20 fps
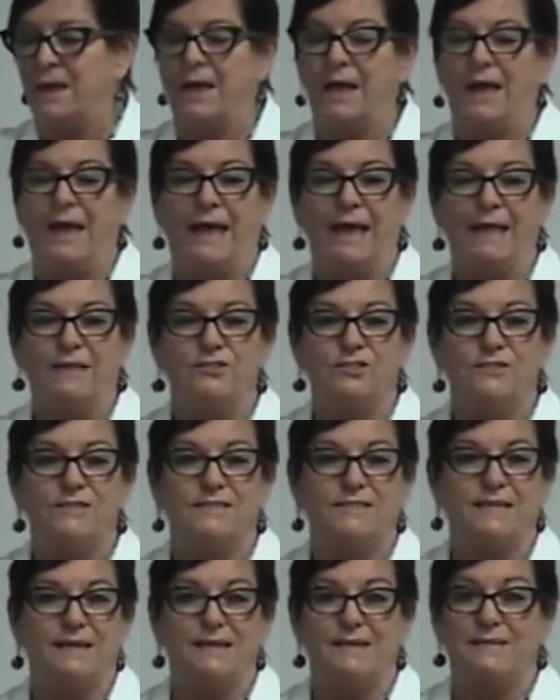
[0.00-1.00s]
And she
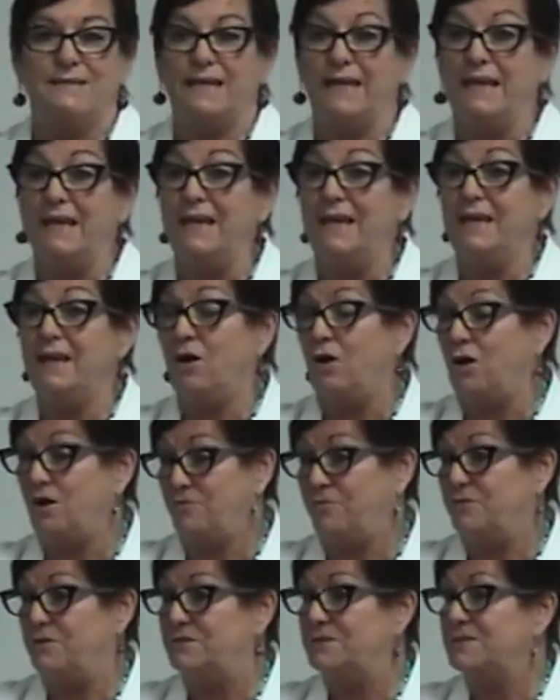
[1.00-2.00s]
said, he
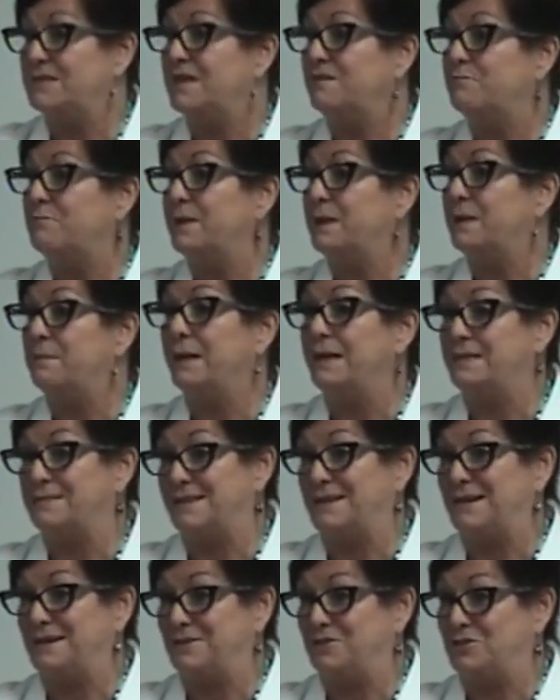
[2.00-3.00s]
offered to give me a
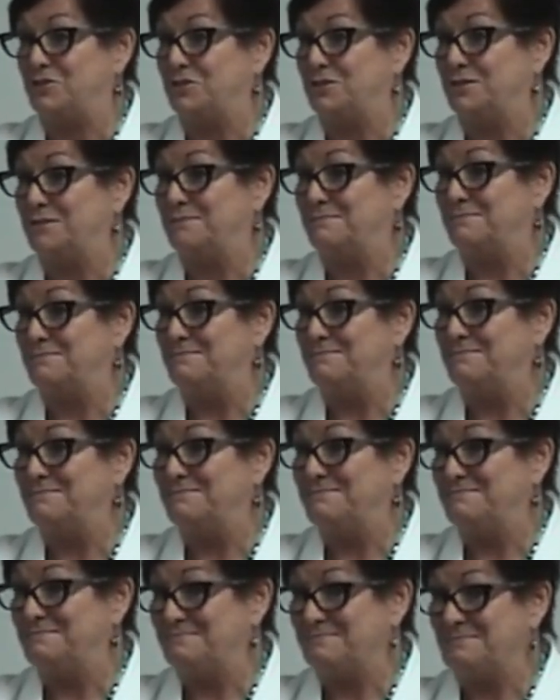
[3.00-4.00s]
massage.
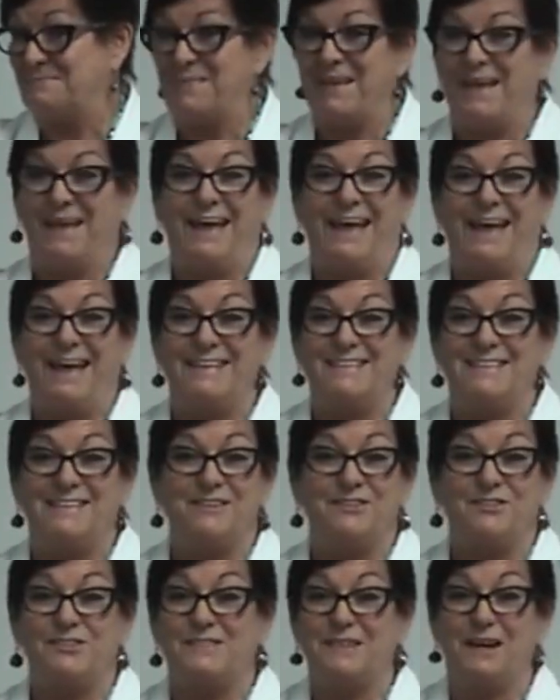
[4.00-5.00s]
And so
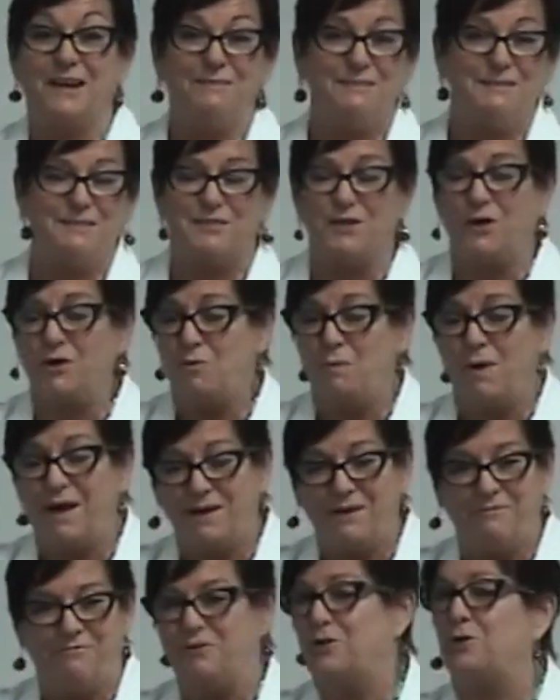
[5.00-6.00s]
she said, "It's so
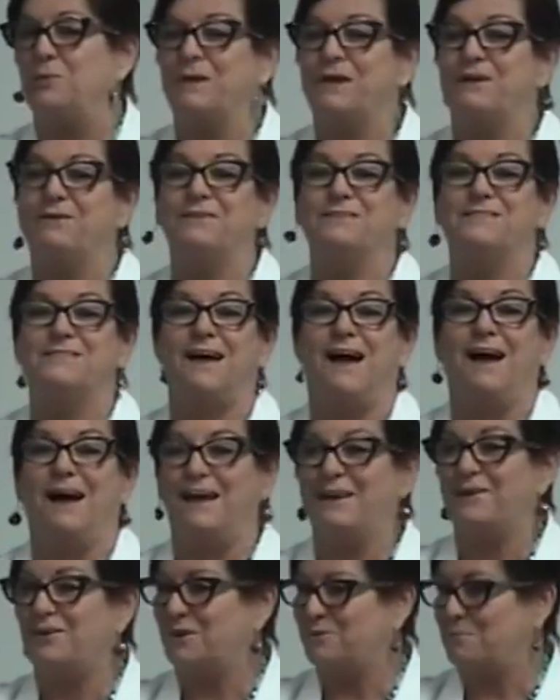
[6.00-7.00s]
wonderful because I
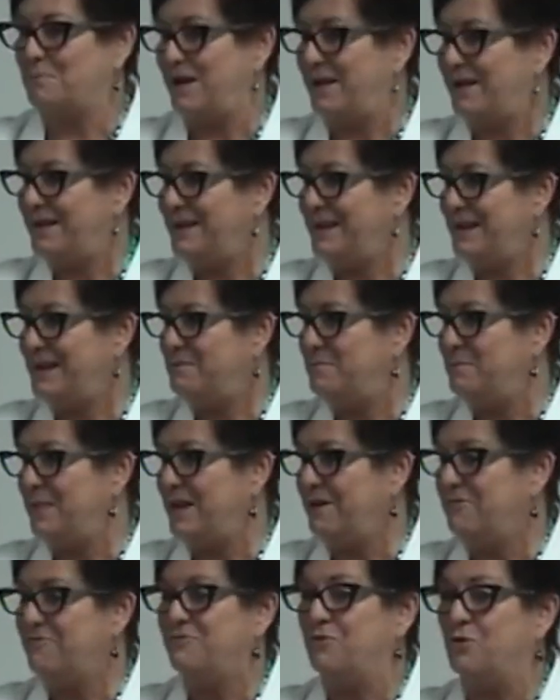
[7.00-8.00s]
got my need
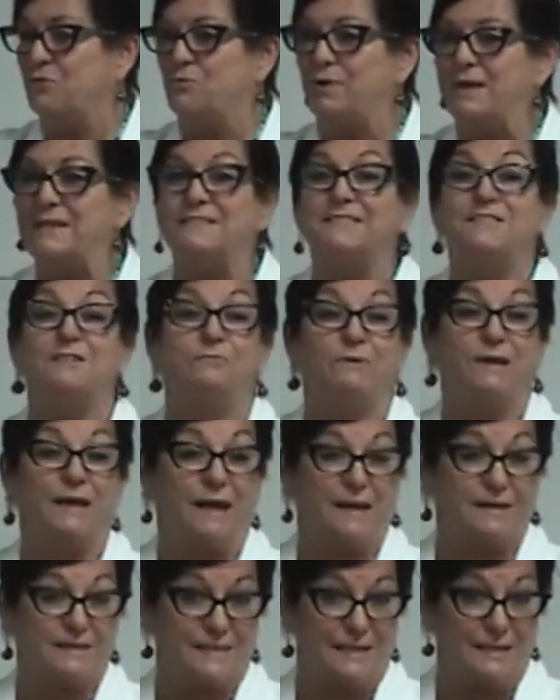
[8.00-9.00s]
met for rest and
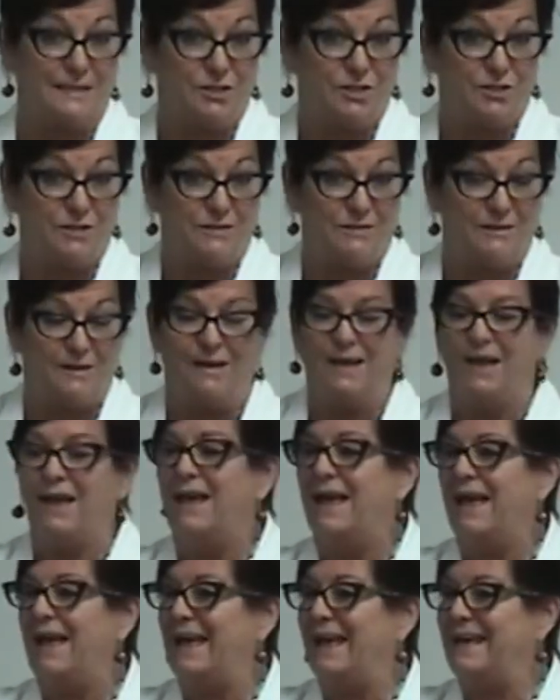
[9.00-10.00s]
relaxation,
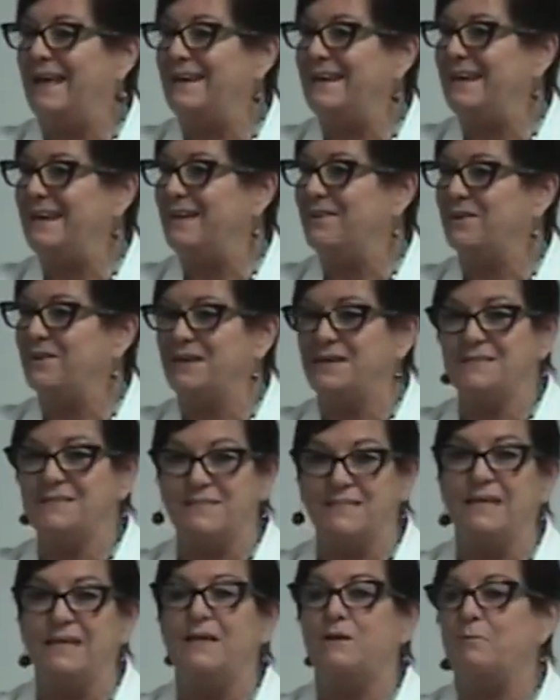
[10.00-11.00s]
and he got his
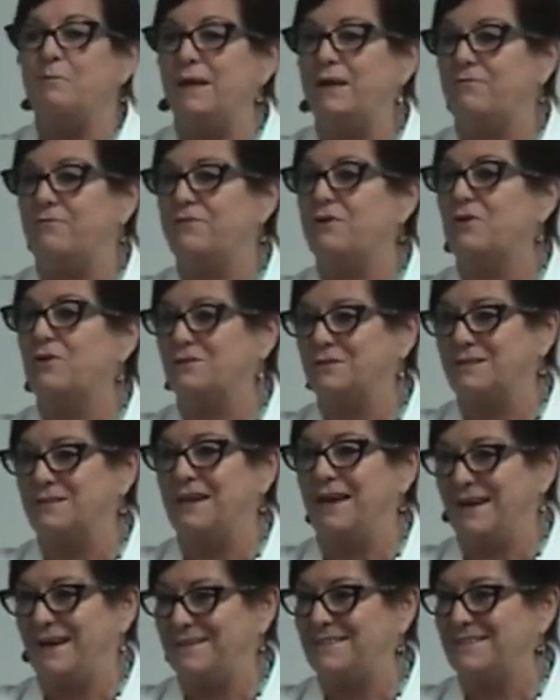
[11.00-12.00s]
need met for
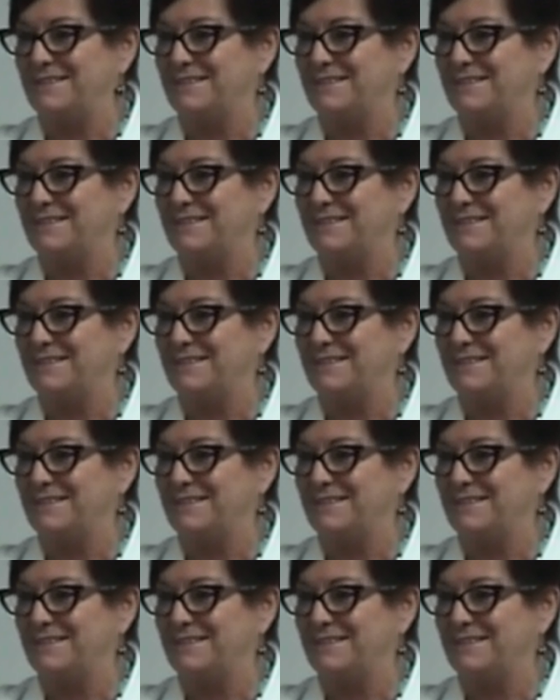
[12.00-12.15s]
contact."